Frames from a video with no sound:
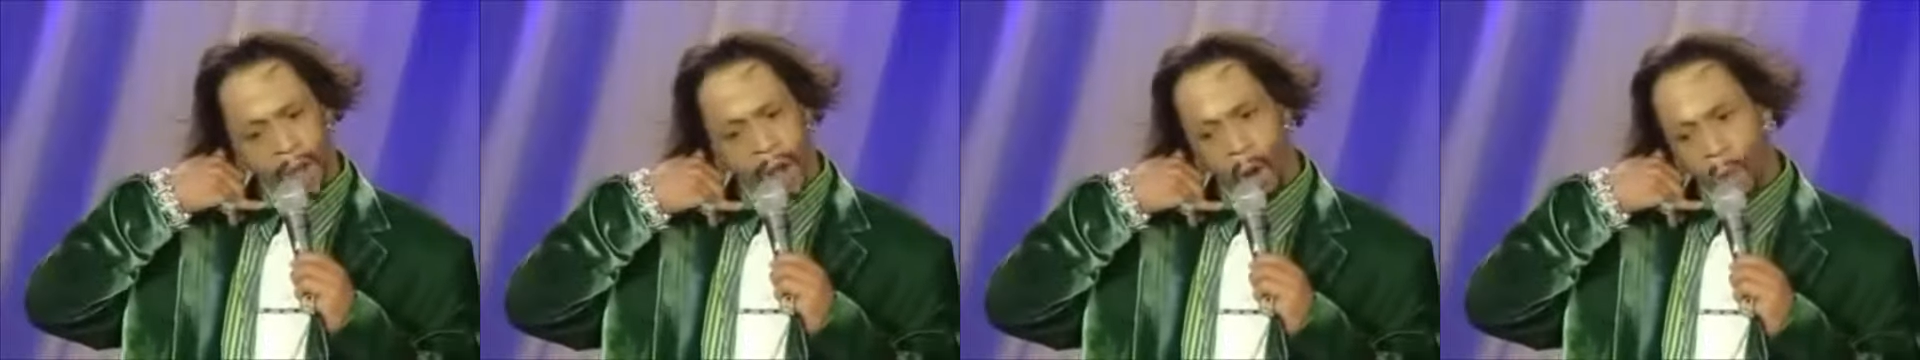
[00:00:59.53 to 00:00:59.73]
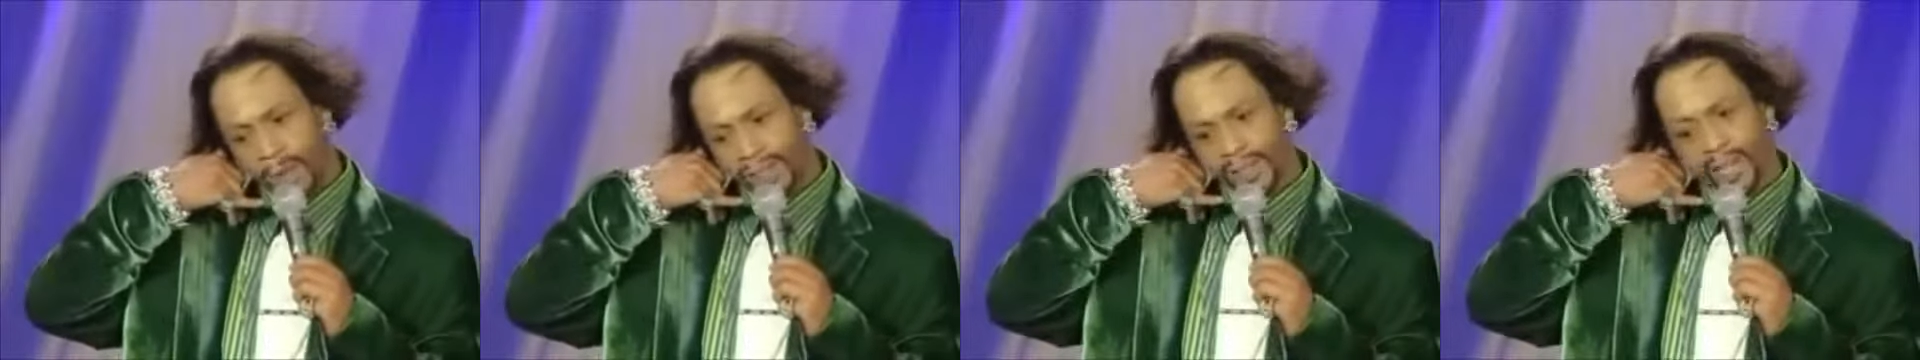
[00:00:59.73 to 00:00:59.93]

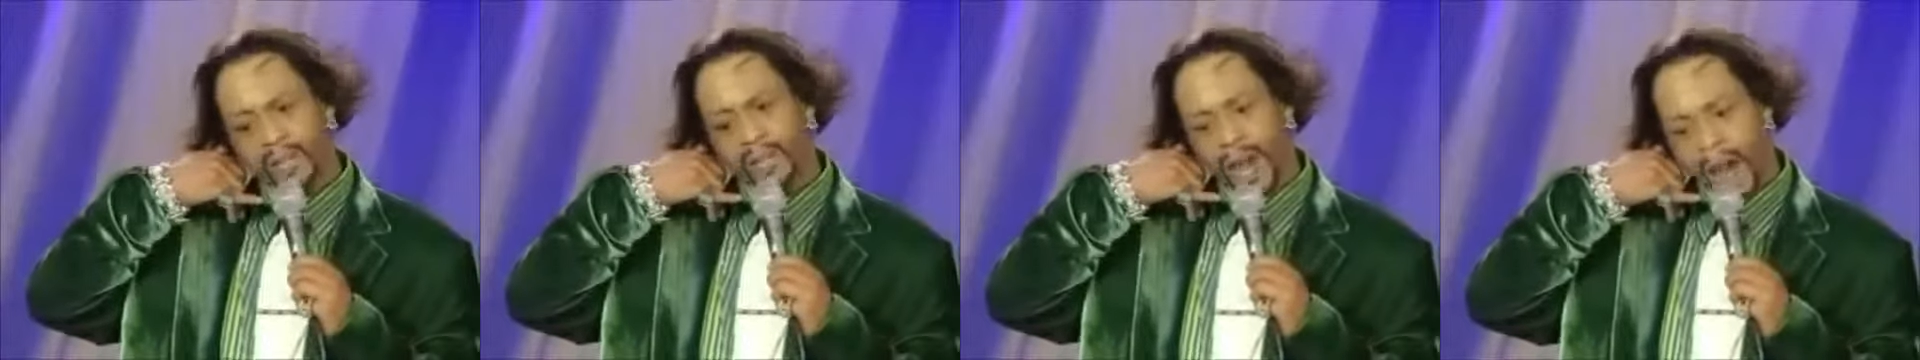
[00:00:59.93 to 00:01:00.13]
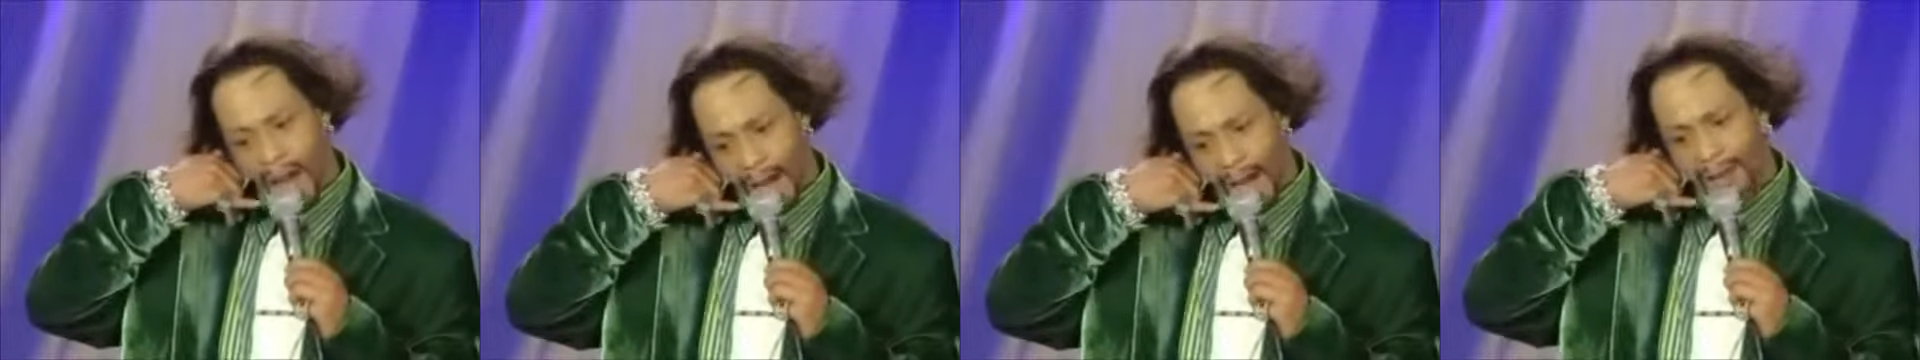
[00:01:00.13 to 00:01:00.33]
No, it's
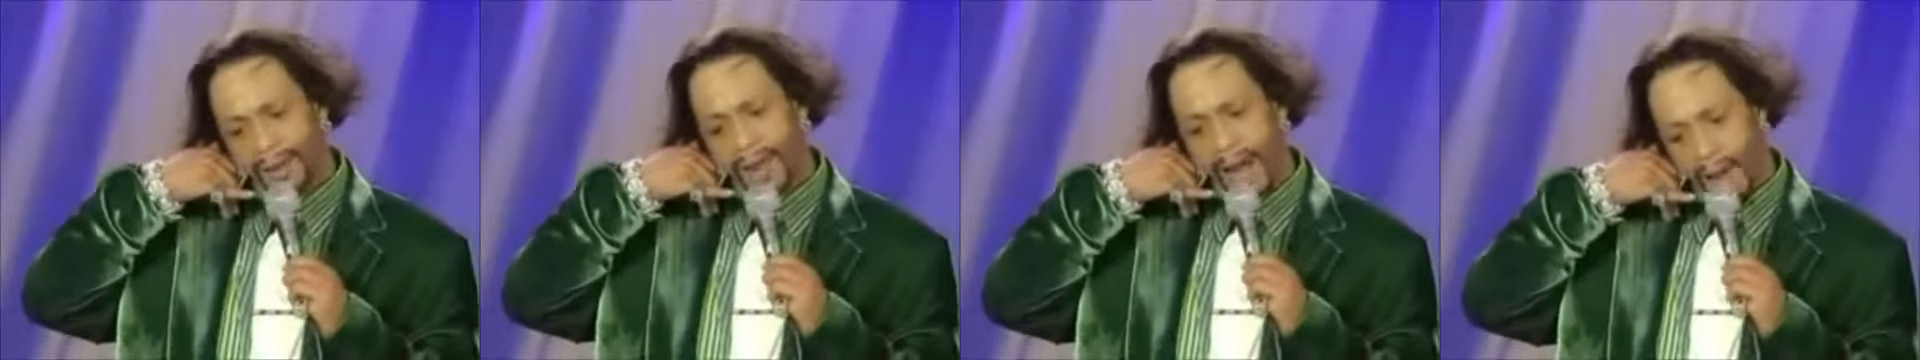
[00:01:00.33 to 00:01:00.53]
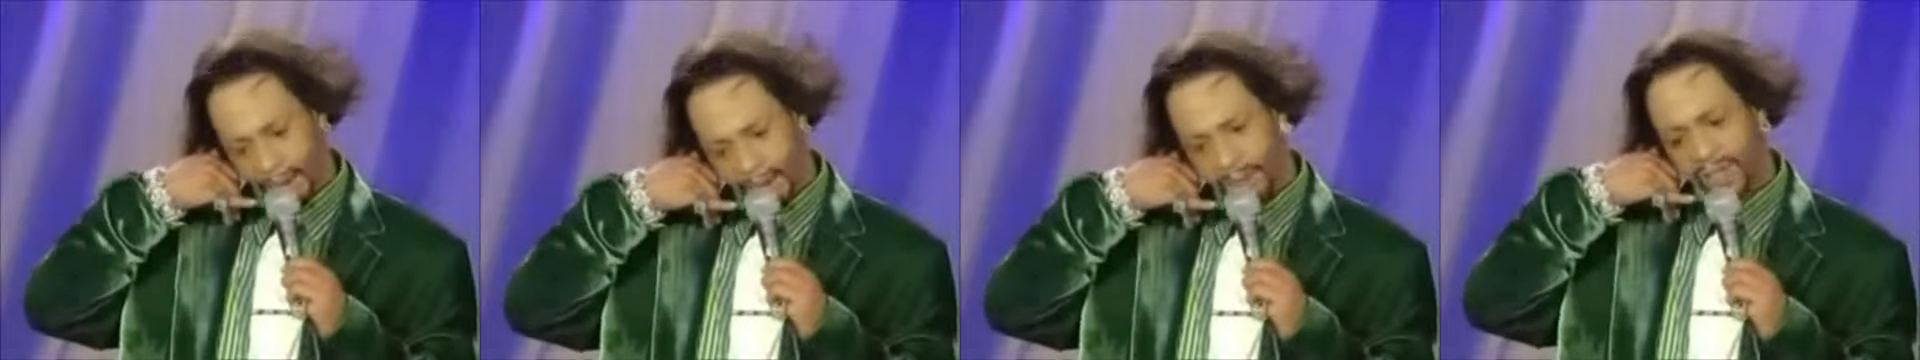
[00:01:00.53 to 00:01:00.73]
a
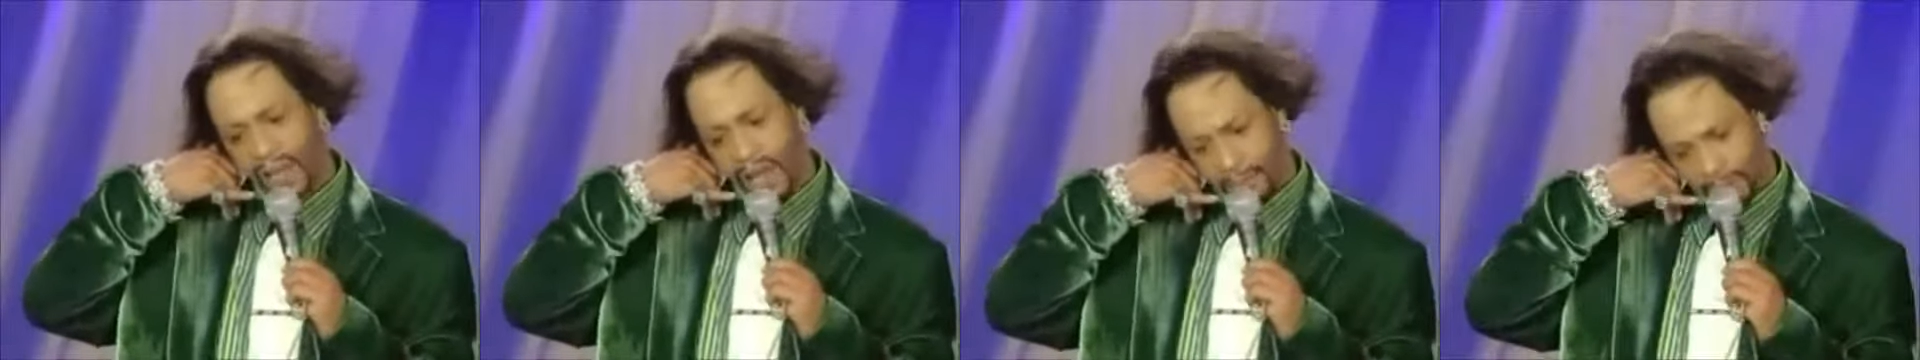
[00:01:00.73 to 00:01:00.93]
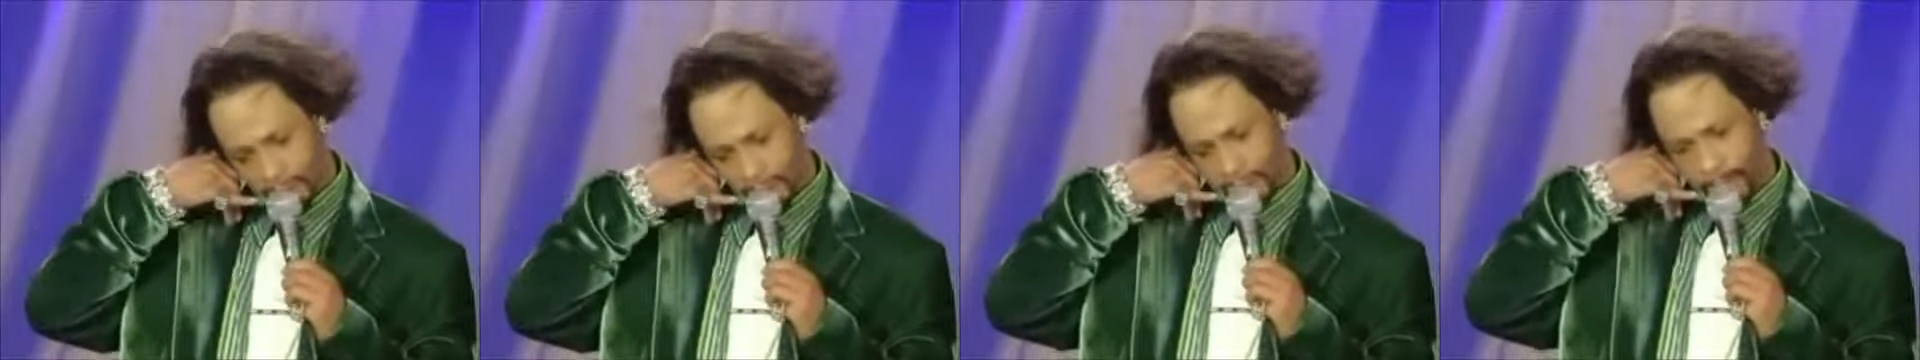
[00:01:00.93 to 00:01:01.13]
9, not a
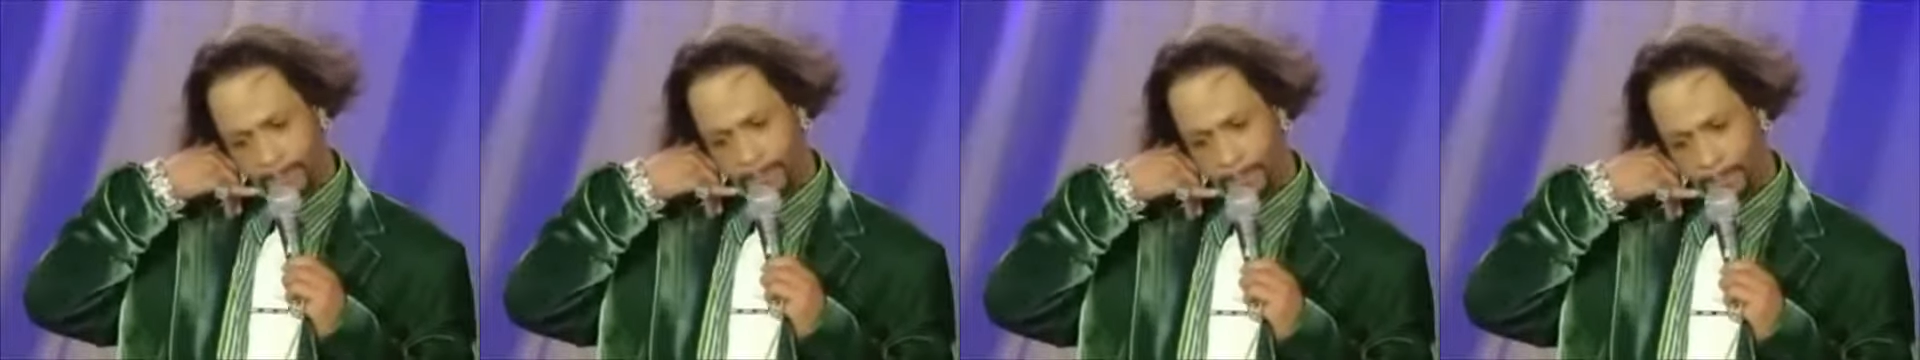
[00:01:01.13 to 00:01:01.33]
7.